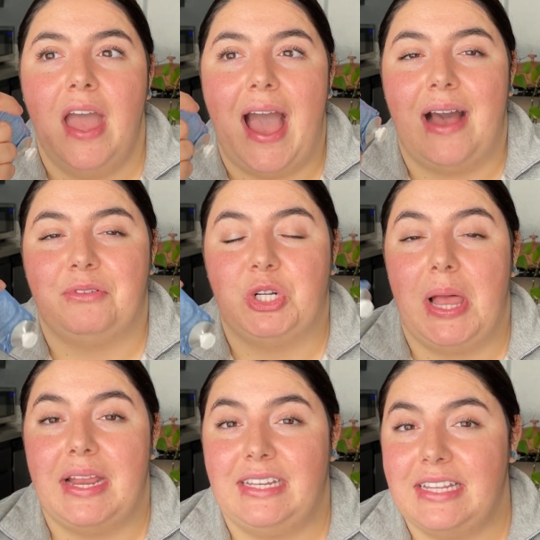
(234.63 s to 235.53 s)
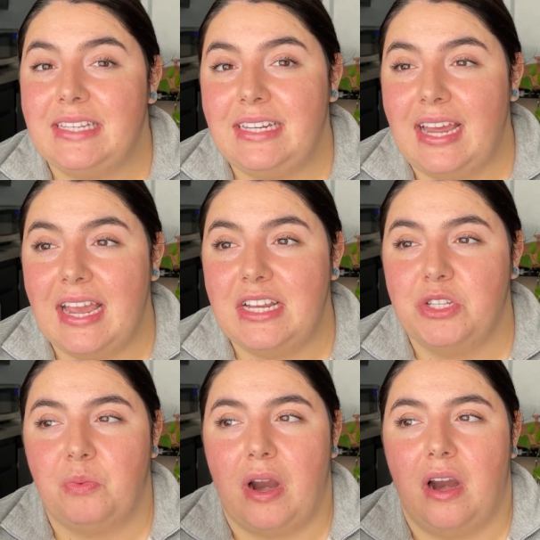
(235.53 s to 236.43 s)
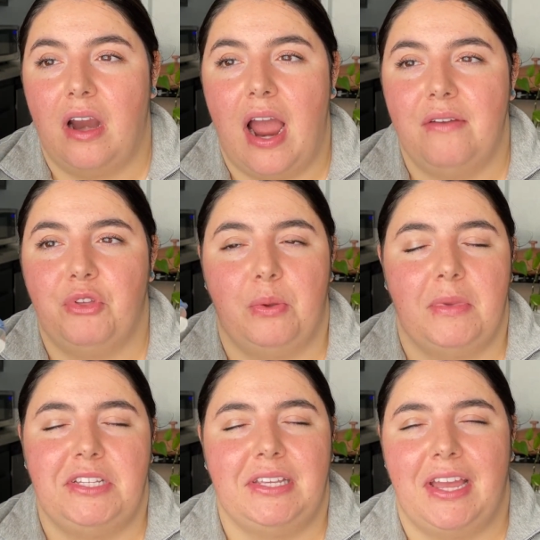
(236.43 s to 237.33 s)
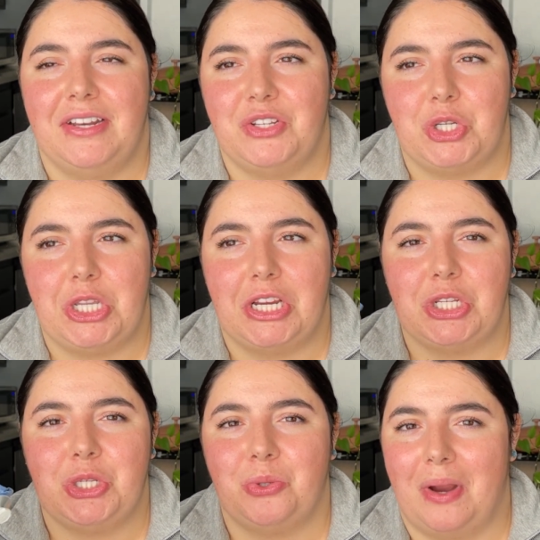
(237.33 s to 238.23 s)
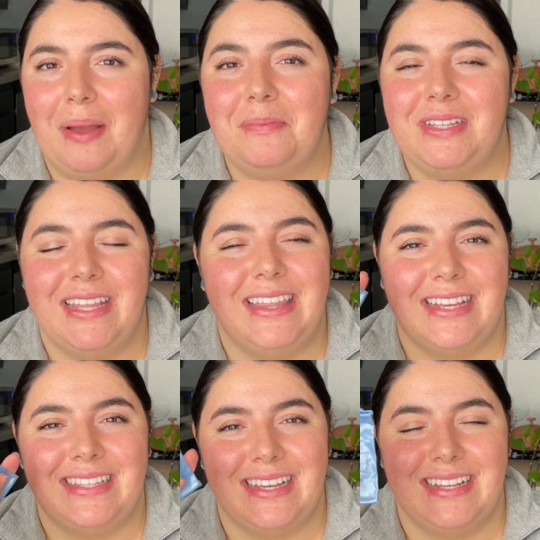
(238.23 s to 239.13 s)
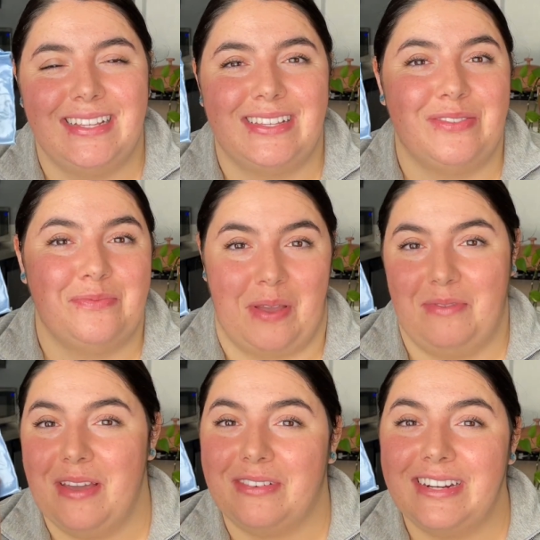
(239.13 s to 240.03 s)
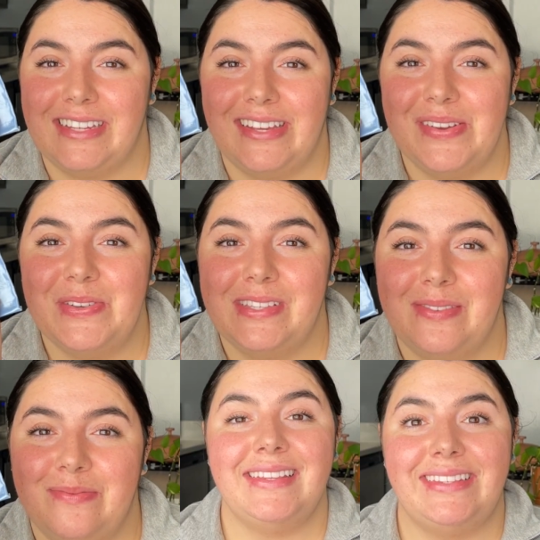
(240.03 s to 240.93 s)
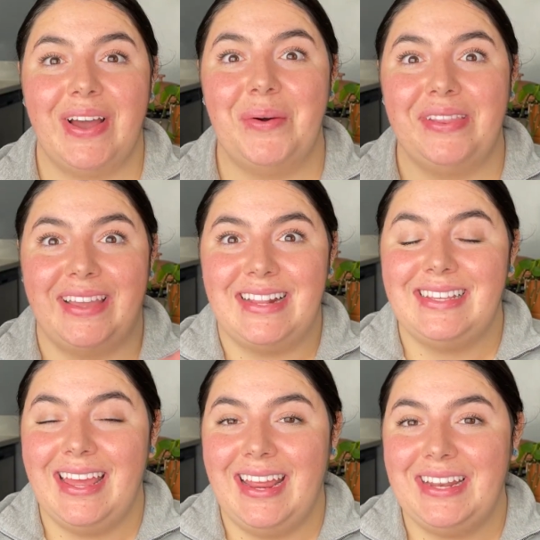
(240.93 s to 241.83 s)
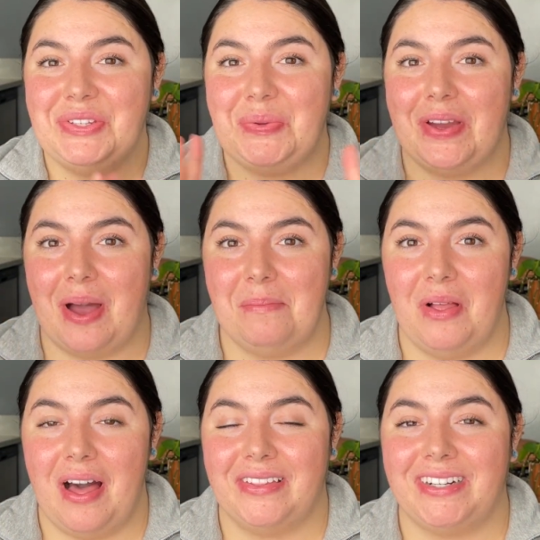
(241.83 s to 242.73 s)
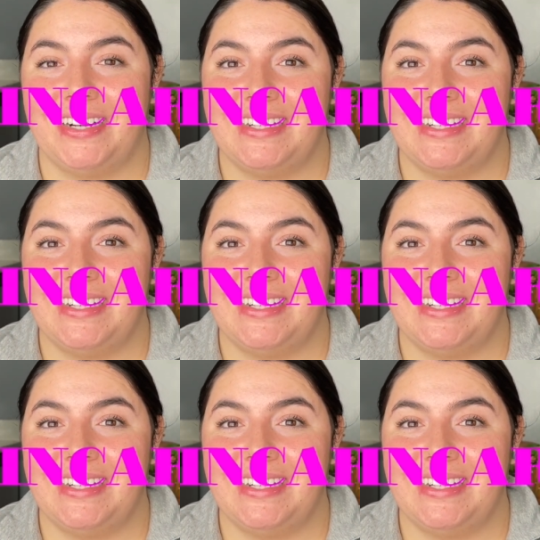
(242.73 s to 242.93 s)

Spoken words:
After like Disney days where I feel like my skin is just like stripped, this is my favorite to use. So let's get into a couple other